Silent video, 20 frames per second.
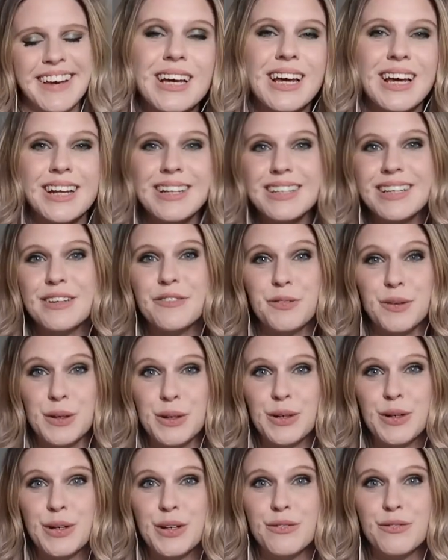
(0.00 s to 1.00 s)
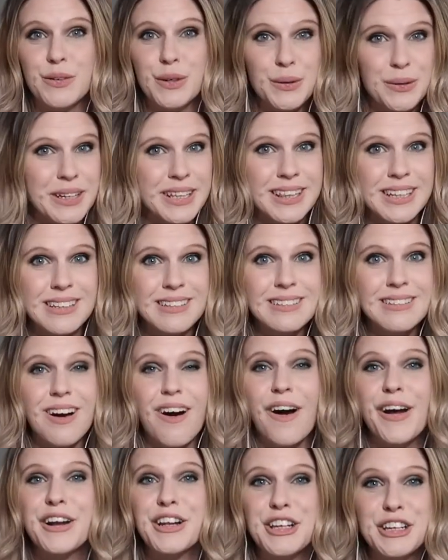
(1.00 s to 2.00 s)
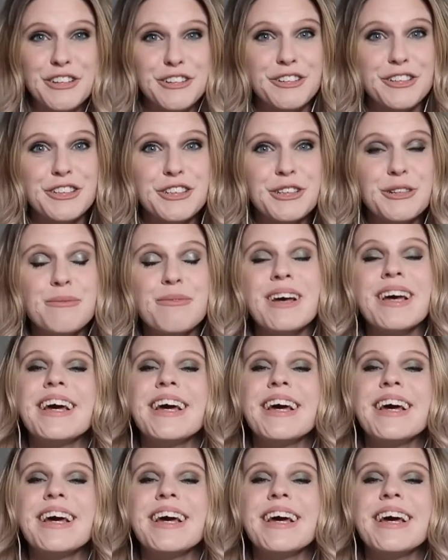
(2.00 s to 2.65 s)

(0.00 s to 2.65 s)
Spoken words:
And if you're viewing this on YouTube,